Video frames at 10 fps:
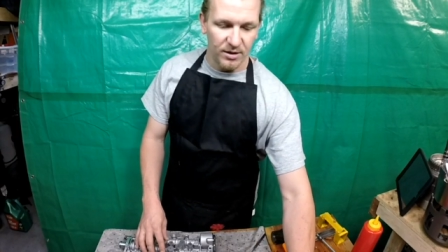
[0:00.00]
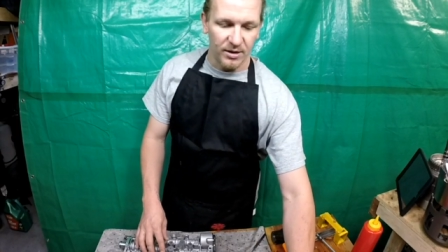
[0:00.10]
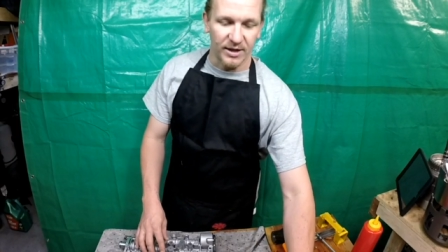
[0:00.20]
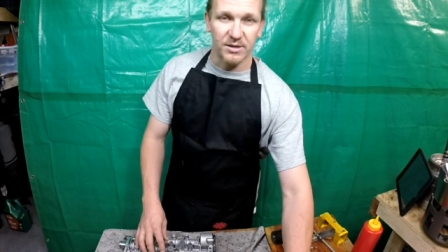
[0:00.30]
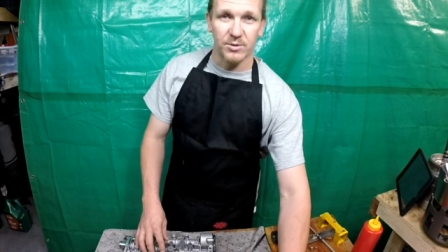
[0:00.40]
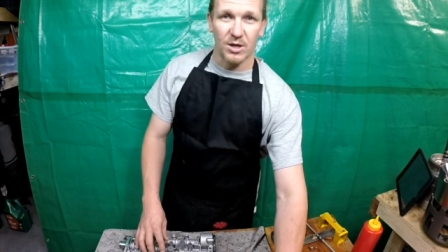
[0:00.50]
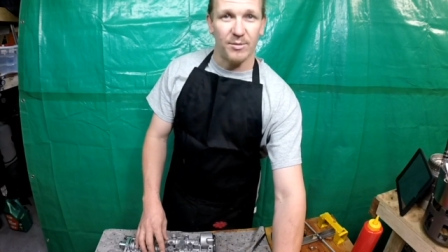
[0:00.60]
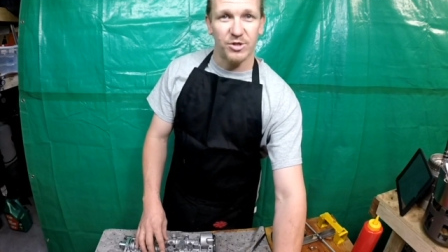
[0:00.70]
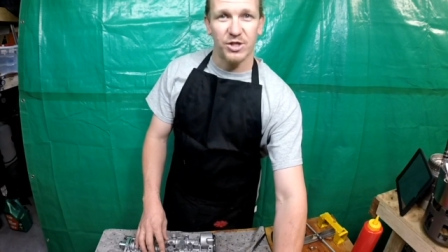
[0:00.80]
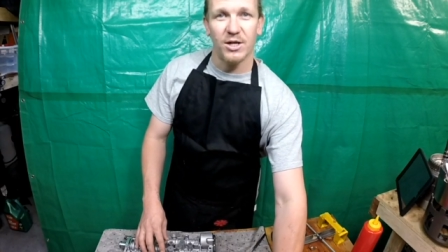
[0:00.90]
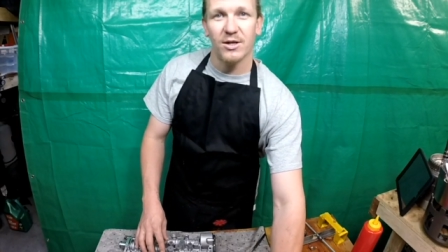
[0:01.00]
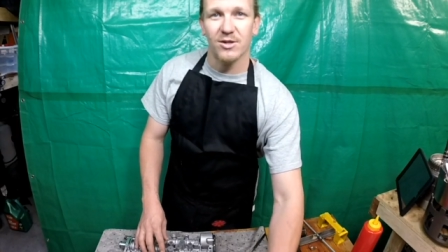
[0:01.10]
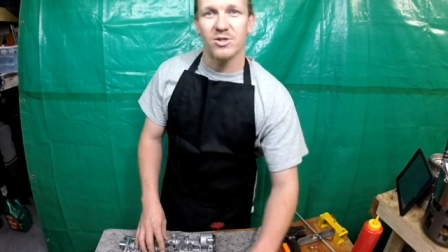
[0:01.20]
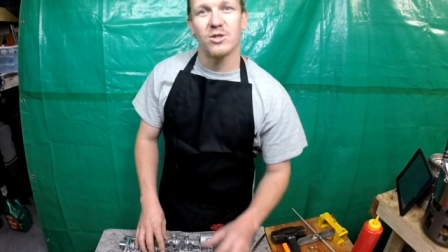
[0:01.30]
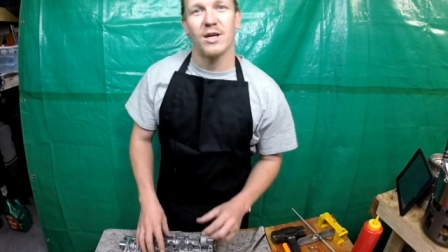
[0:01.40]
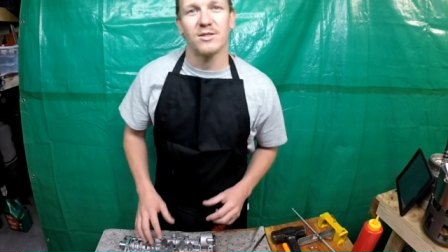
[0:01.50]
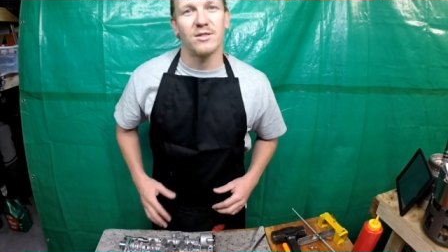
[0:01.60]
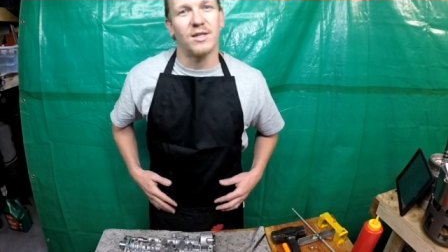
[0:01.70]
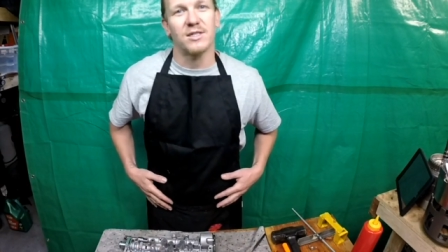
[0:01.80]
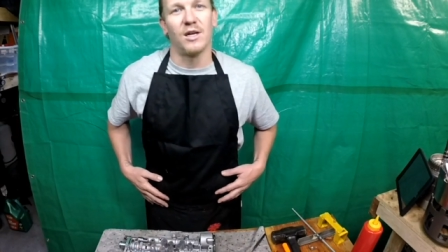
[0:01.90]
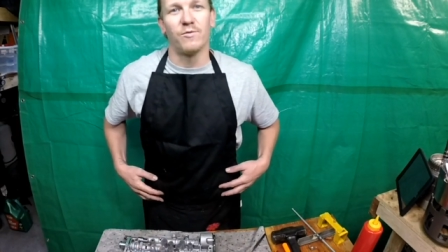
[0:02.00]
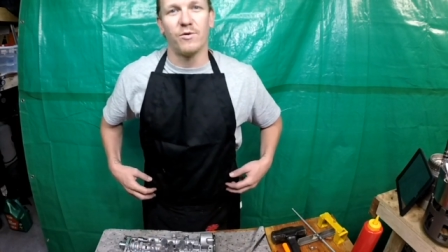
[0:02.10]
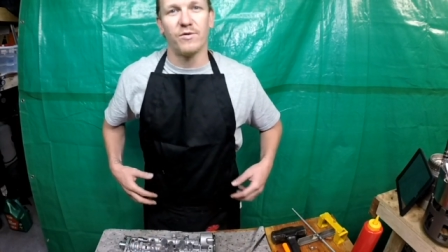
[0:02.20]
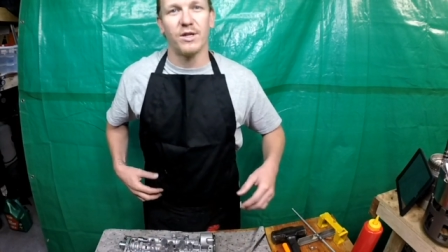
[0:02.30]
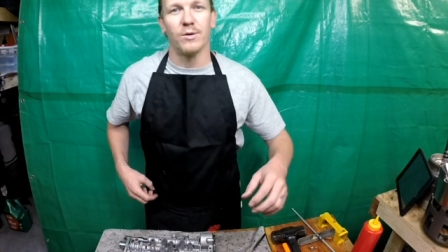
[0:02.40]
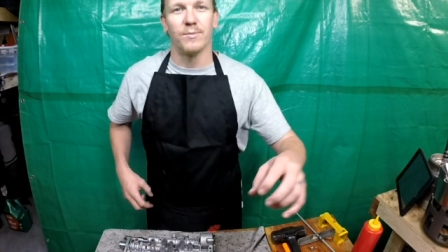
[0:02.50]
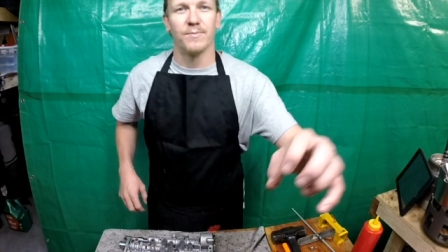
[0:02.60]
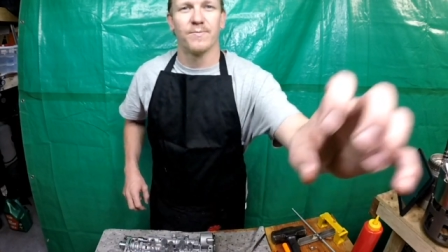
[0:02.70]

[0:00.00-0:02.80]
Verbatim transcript: Like, subscribe, and share. I'll see you guys on the next helpful video.